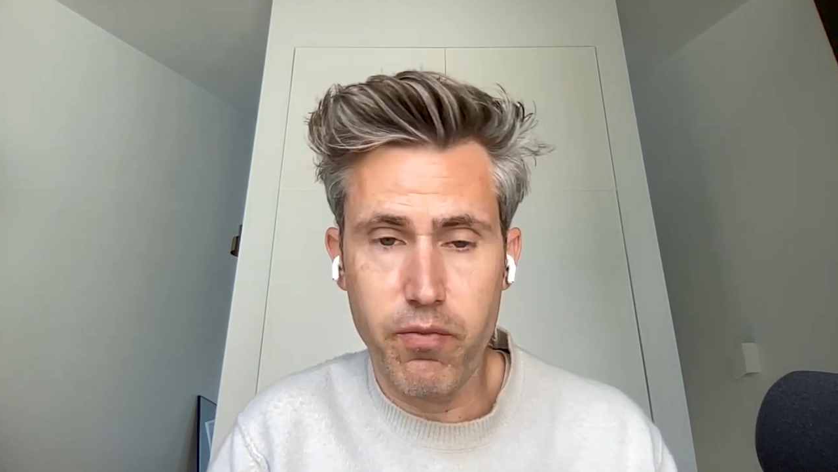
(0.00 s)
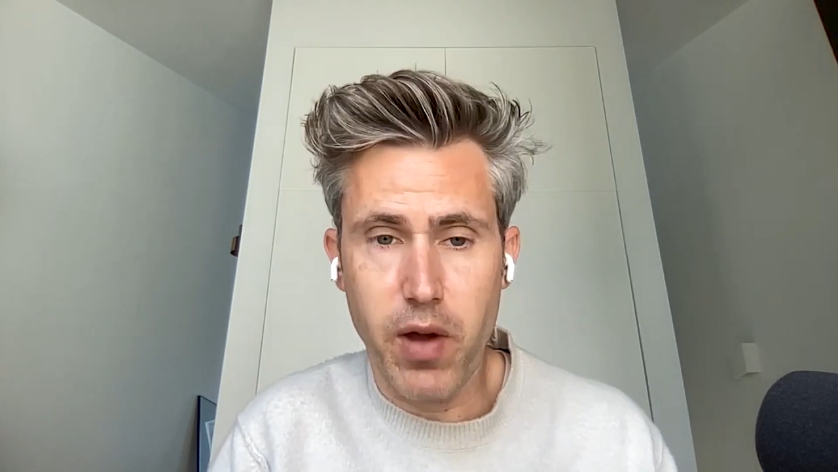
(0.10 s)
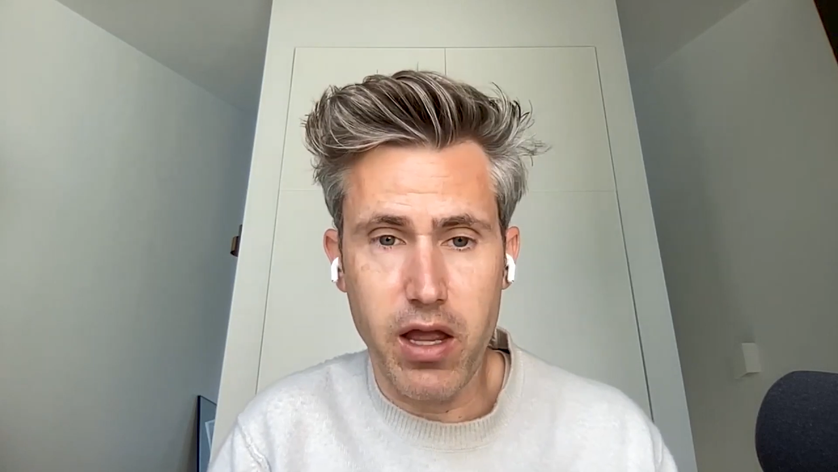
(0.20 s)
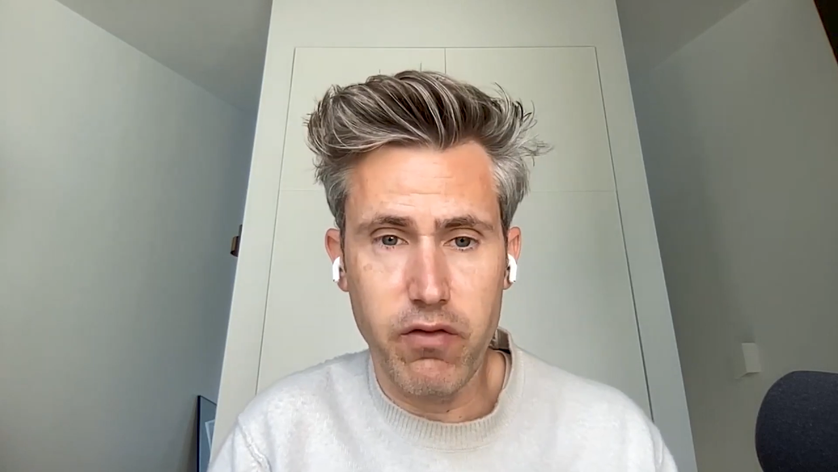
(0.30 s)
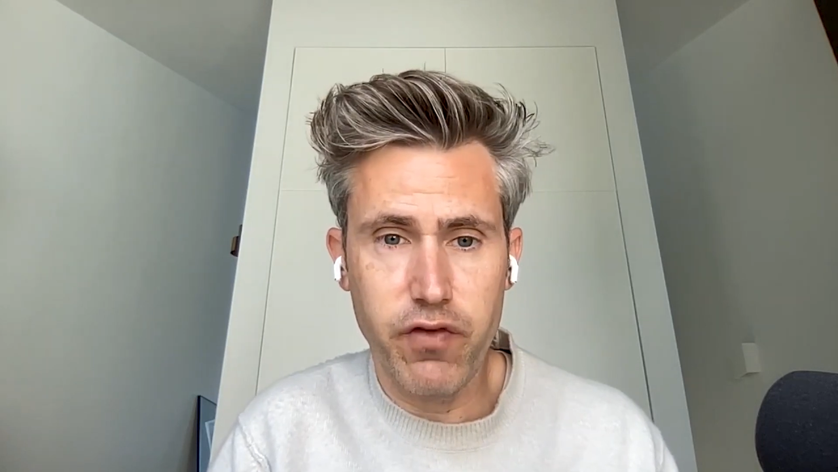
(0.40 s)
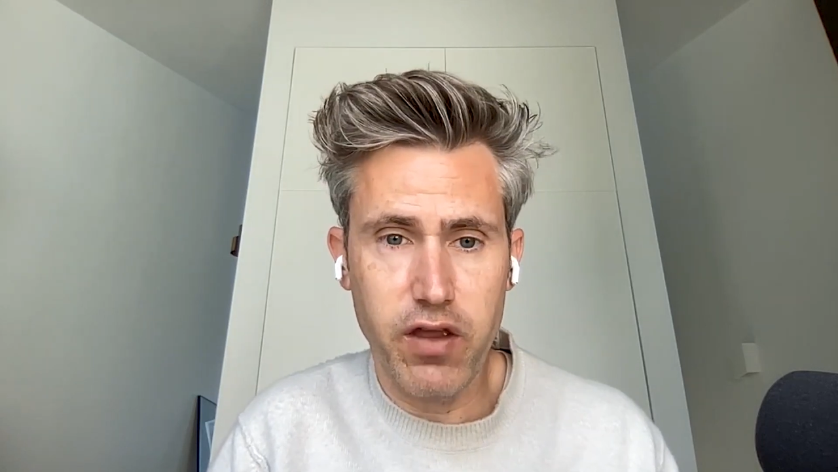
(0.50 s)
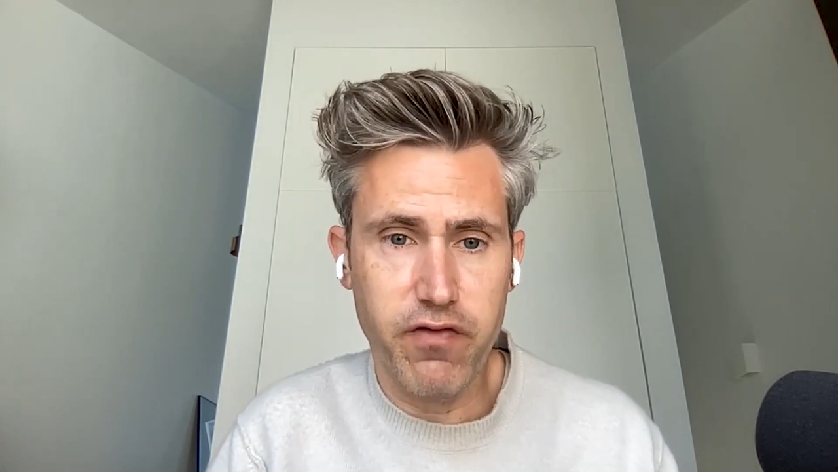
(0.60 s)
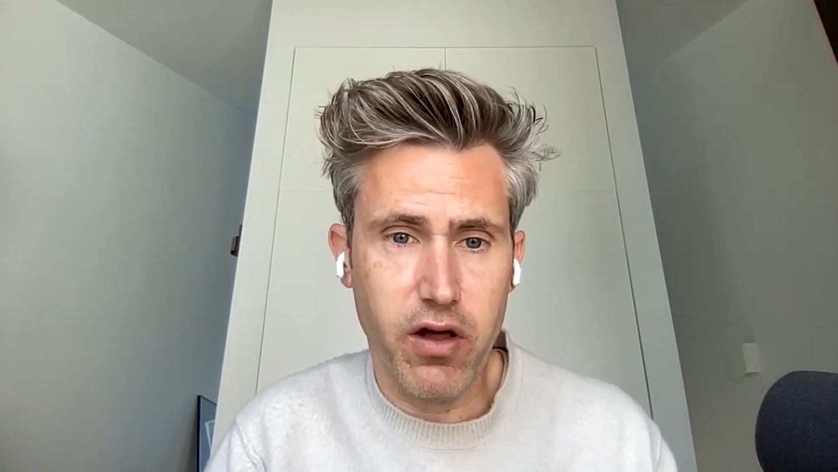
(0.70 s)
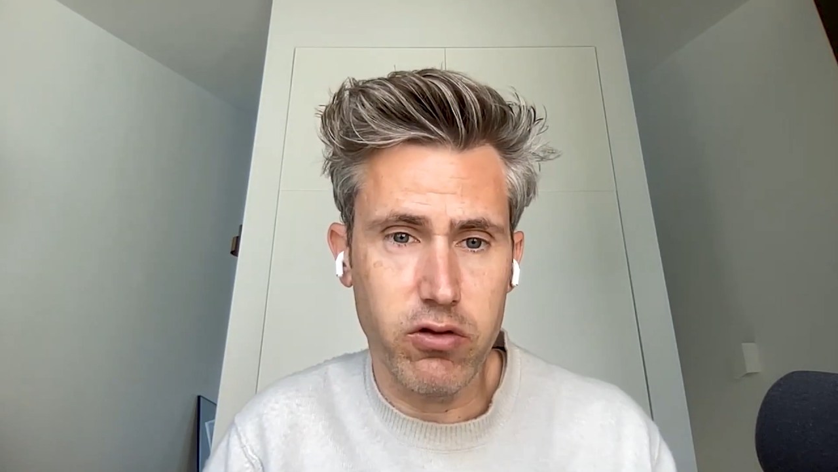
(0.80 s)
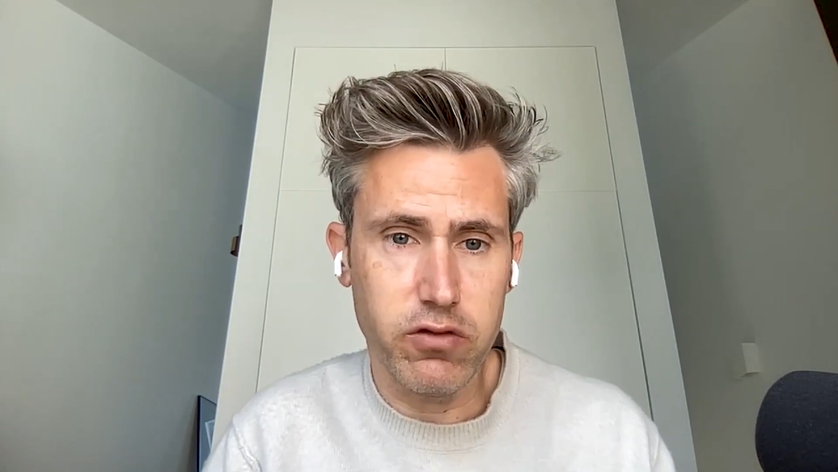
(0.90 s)
buying fake
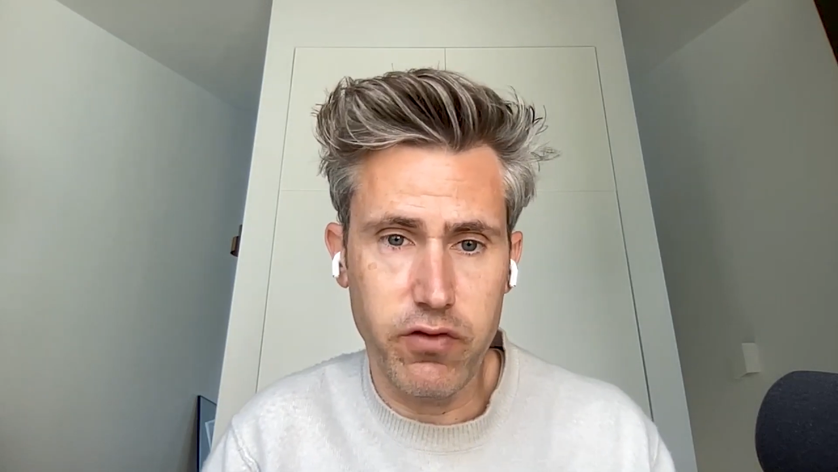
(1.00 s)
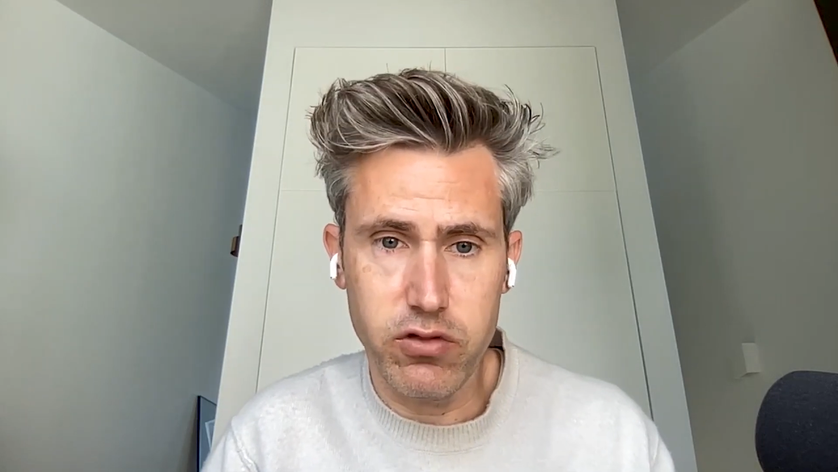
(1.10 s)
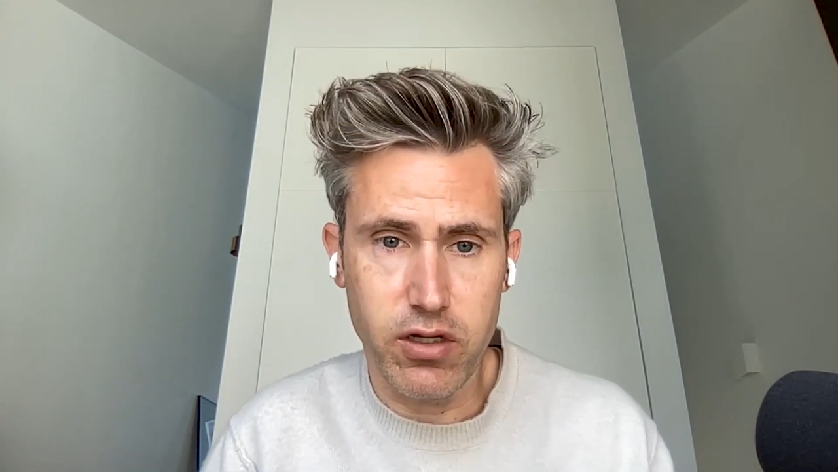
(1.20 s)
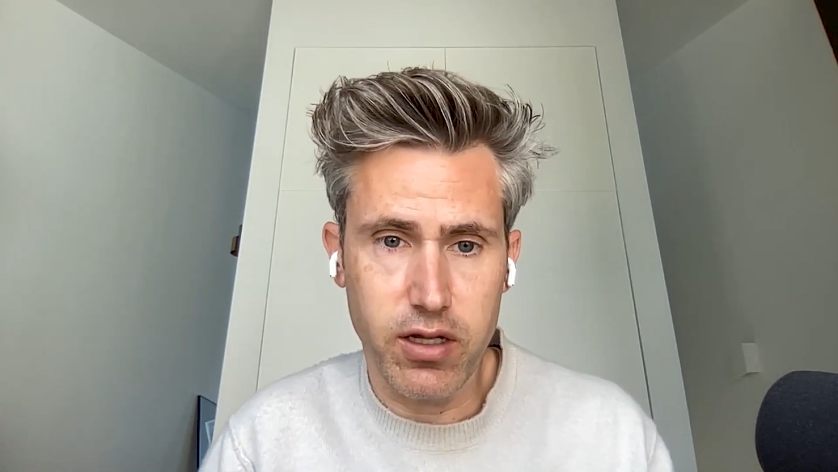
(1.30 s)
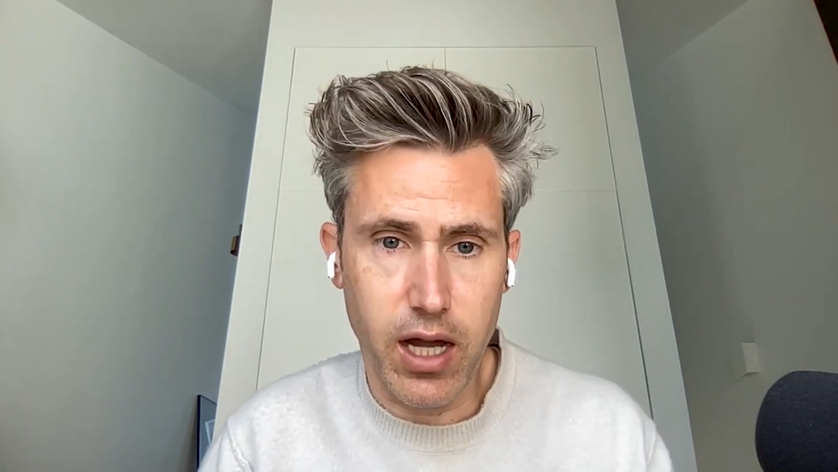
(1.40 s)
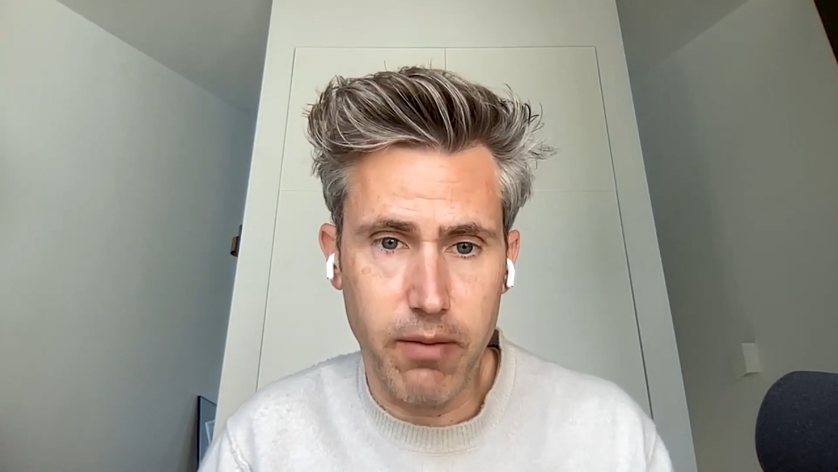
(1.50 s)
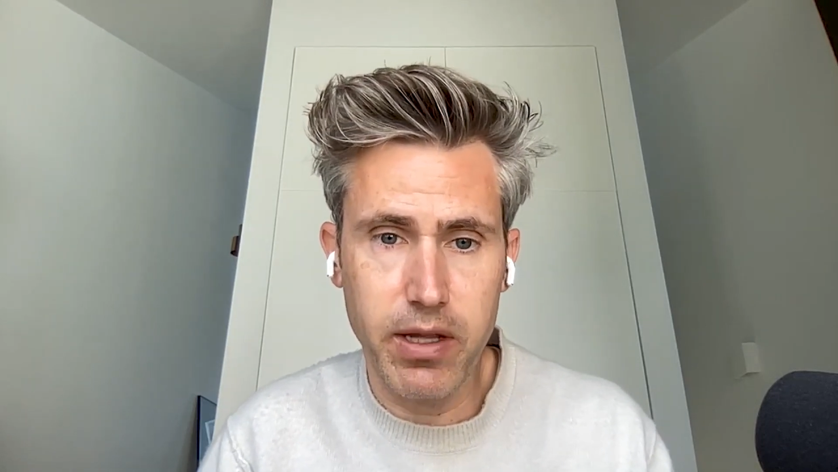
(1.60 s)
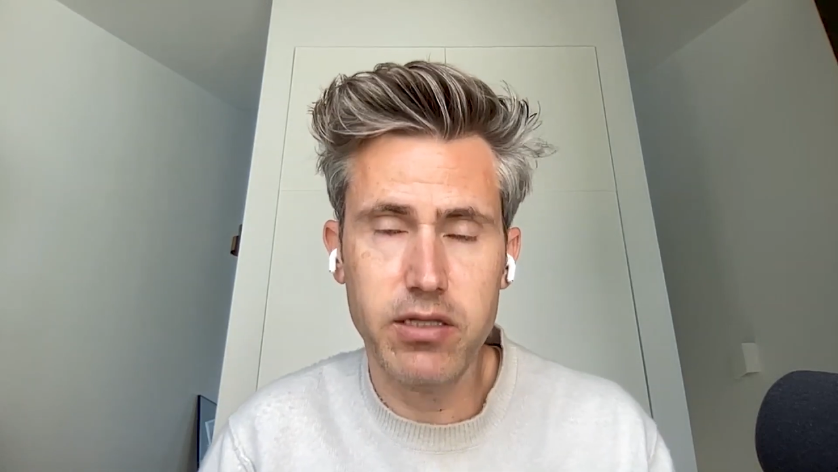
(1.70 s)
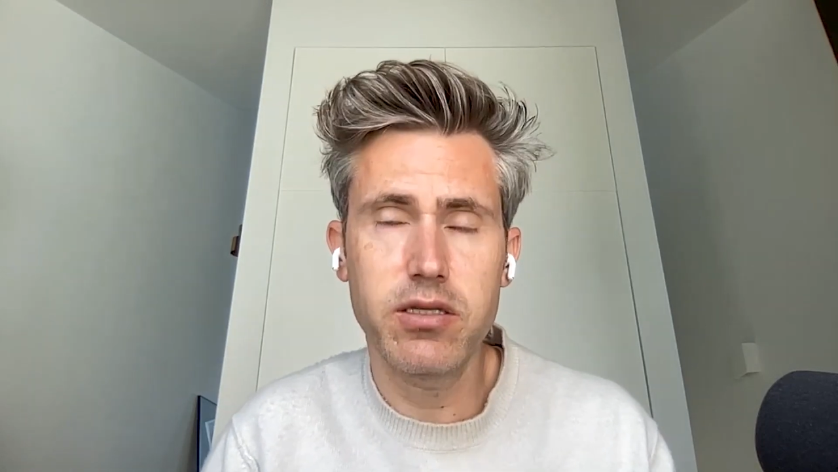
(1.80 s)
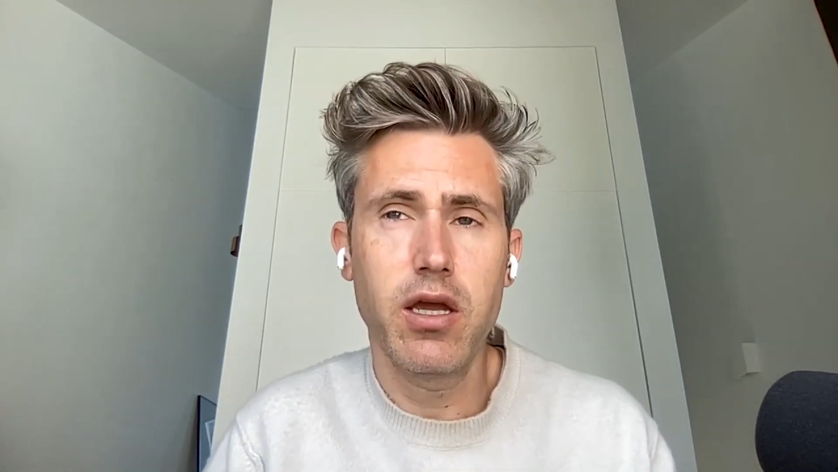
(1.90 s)
followers, views, and
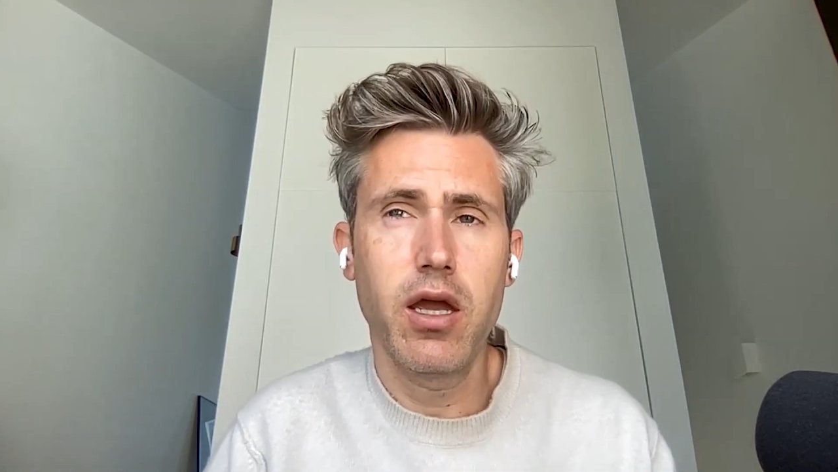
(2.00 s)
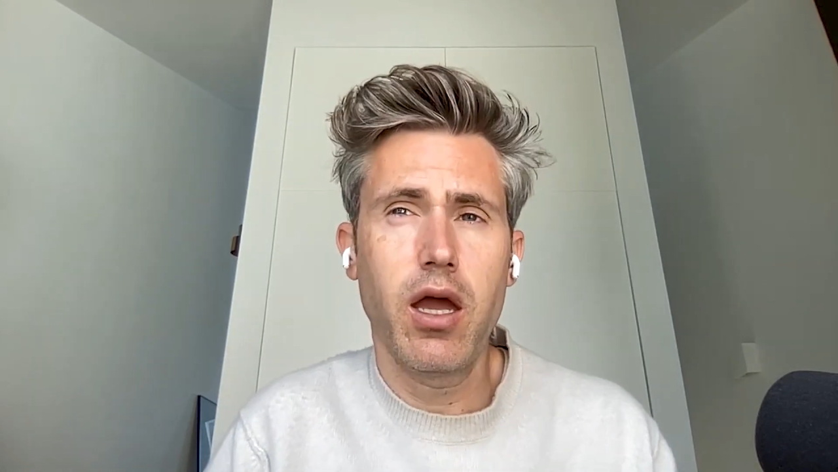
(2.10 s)
comments.